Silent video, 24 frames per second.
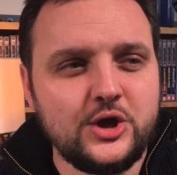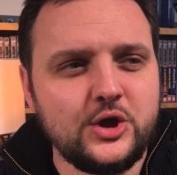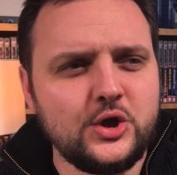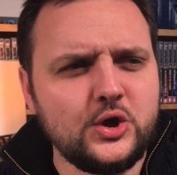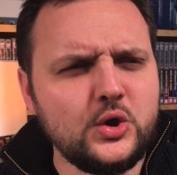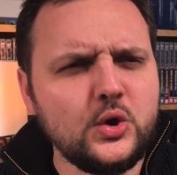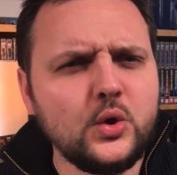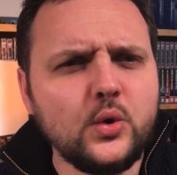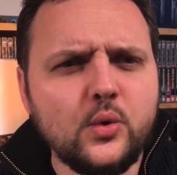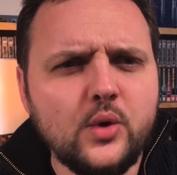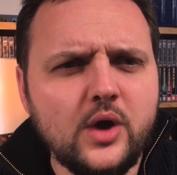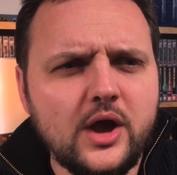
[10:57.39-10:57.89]

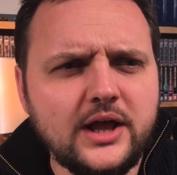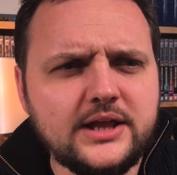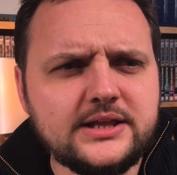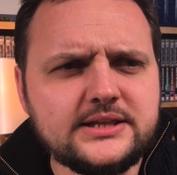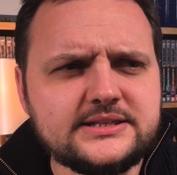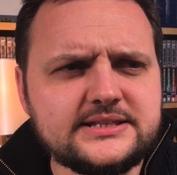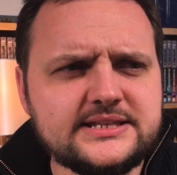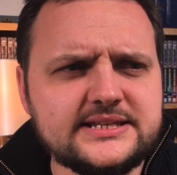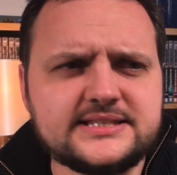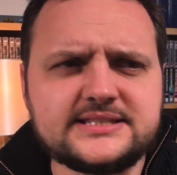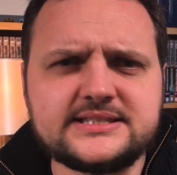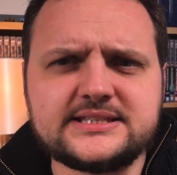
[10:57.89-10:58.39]
who
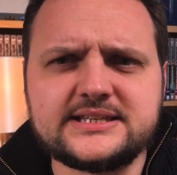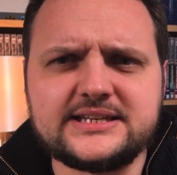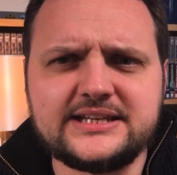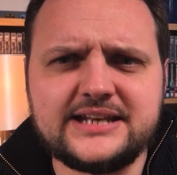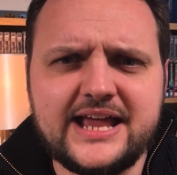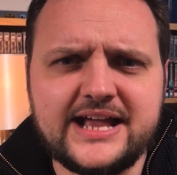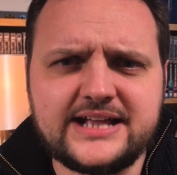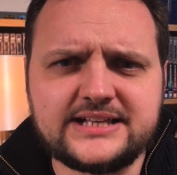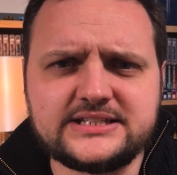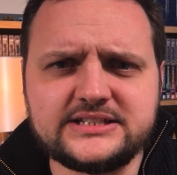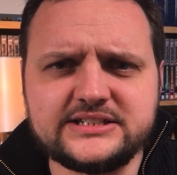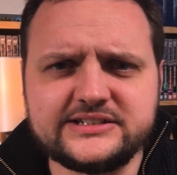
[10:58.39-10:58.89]

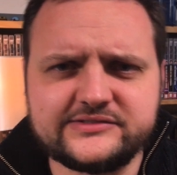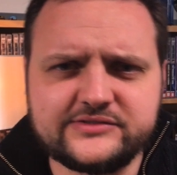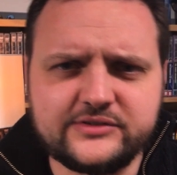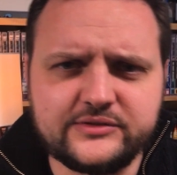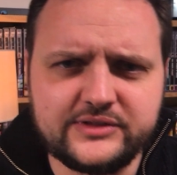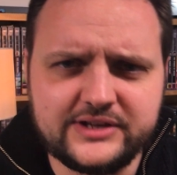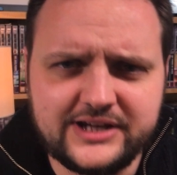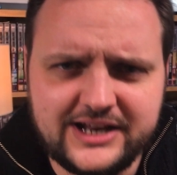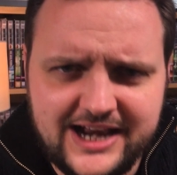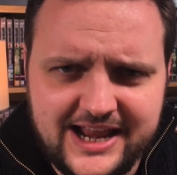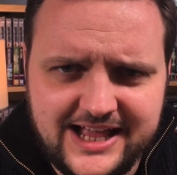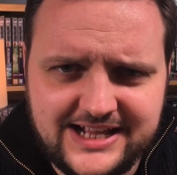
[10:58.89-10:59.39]
disconnected
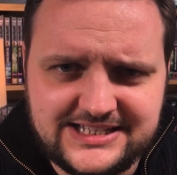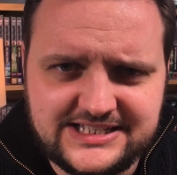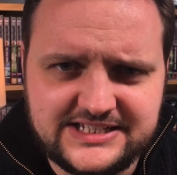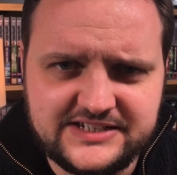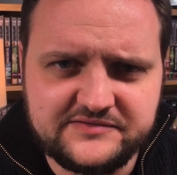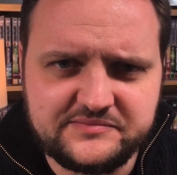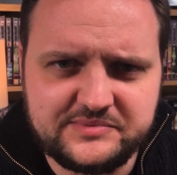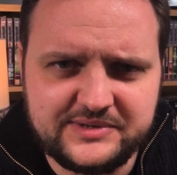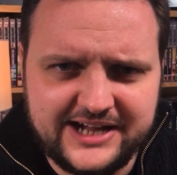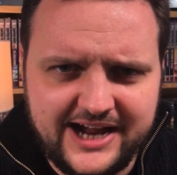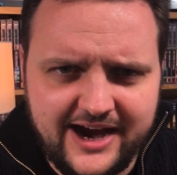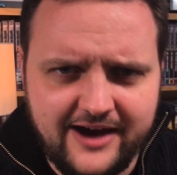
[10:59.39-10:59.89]
from the
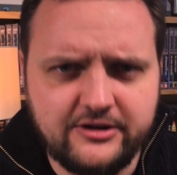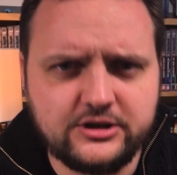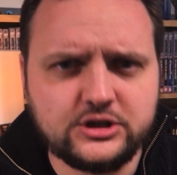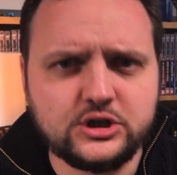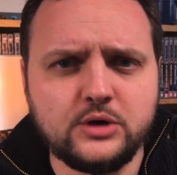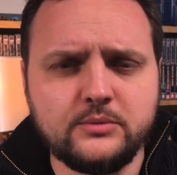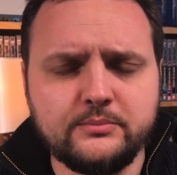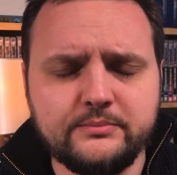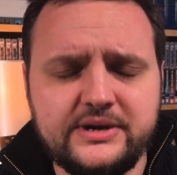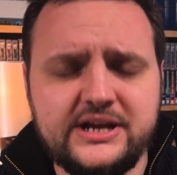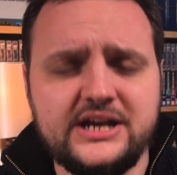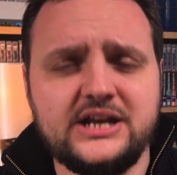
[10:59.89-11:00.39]
collective but carried
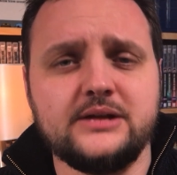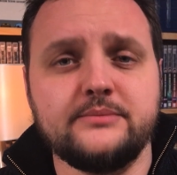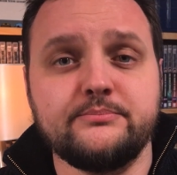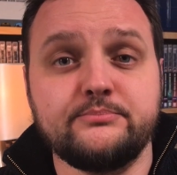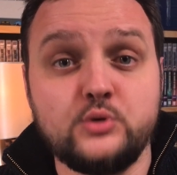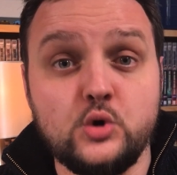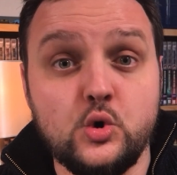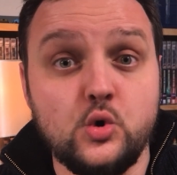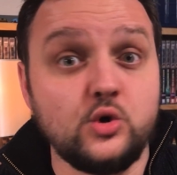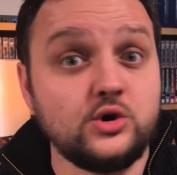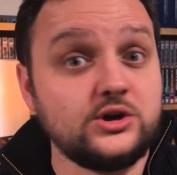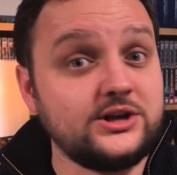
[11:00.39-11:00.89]
on being a
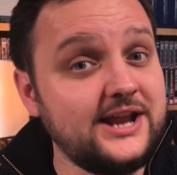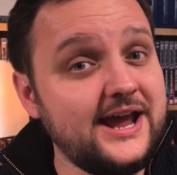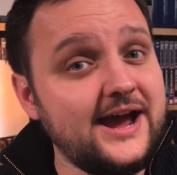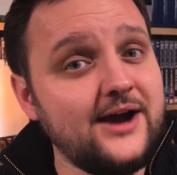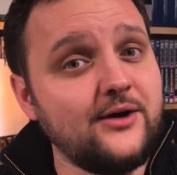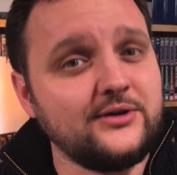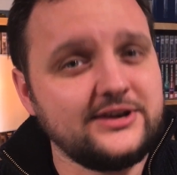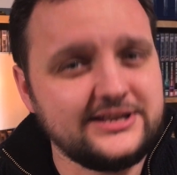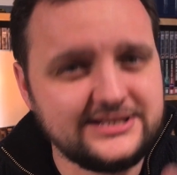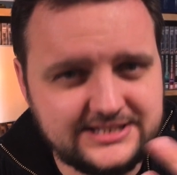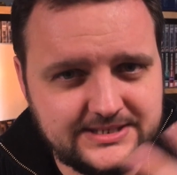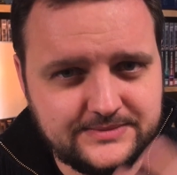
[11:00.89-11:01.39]
Borg.
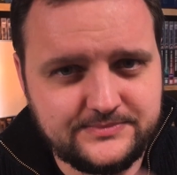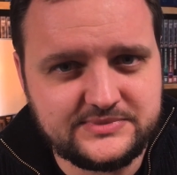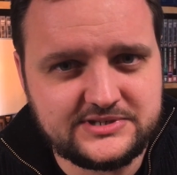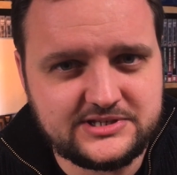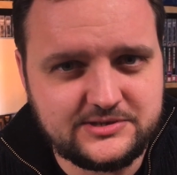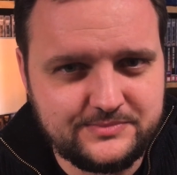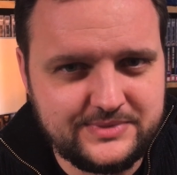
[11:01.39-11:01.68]
Now he seems to